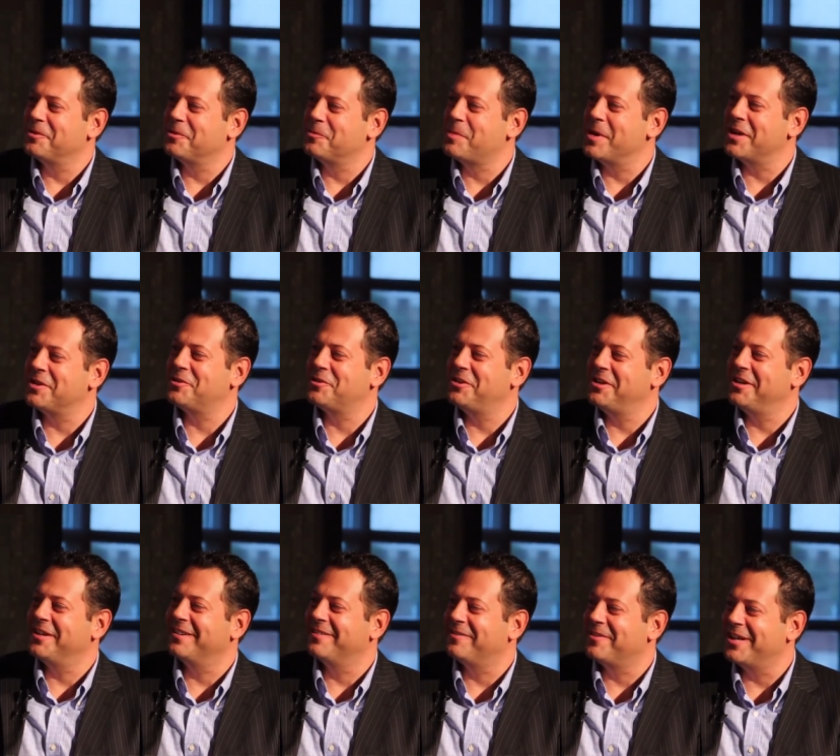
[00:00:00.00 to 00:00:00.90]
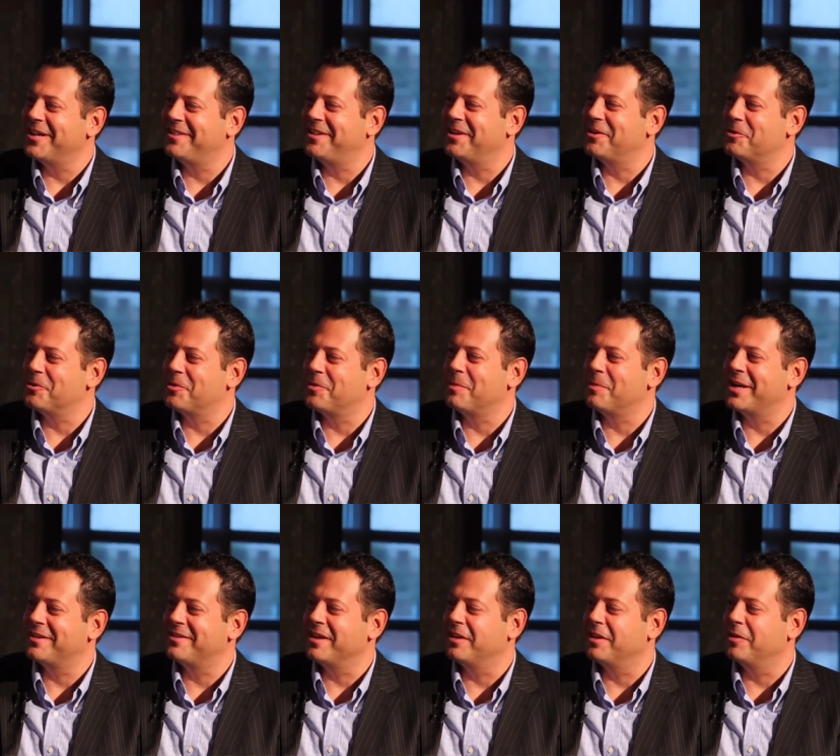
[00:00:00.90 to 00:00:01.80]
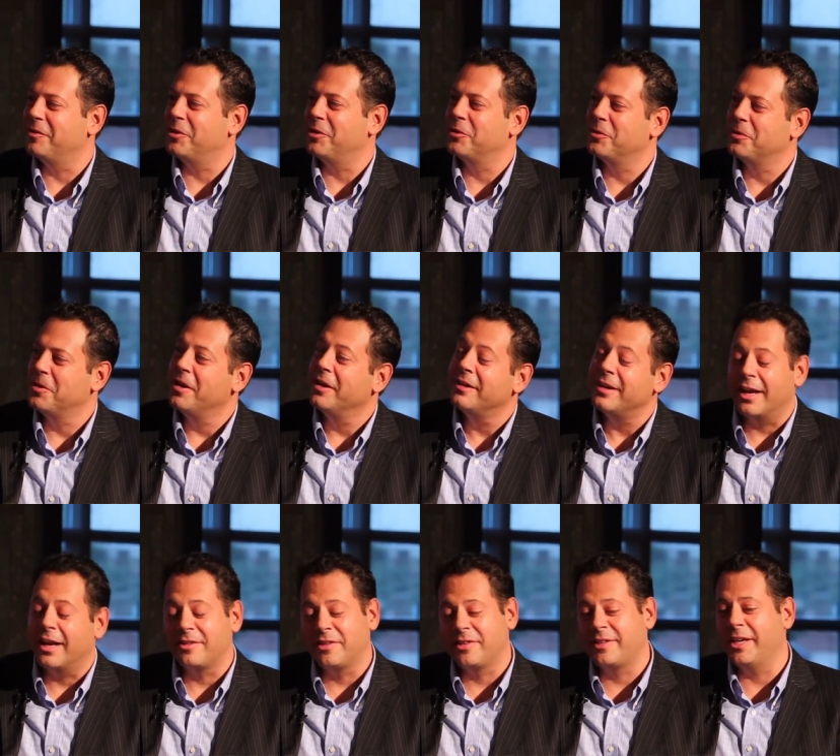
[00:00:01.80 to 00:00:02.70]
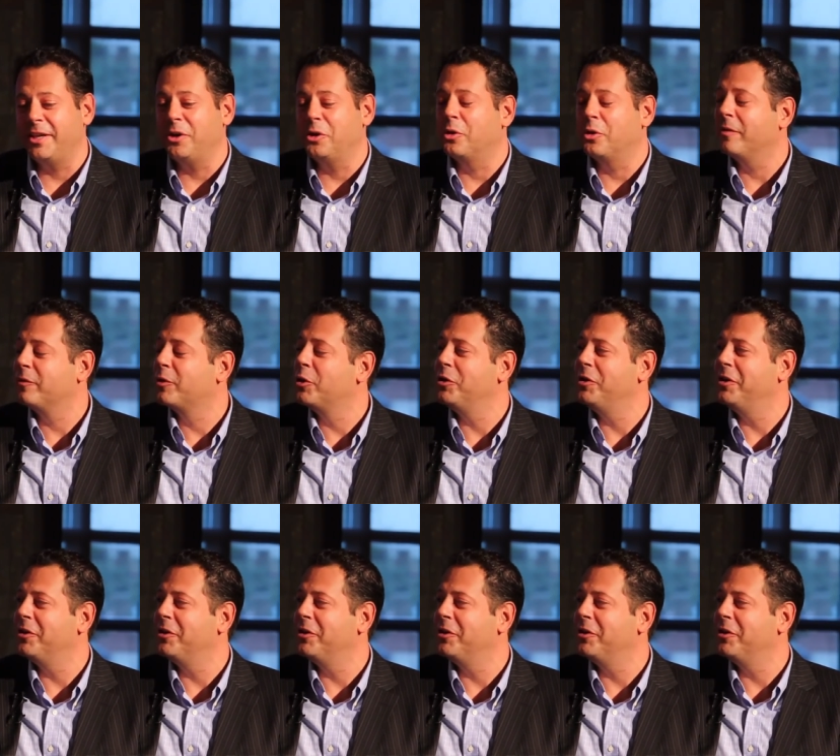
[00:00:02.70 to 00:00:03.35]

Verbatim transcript: your best year right there with Mike Dunleavy. Not to say you don't have good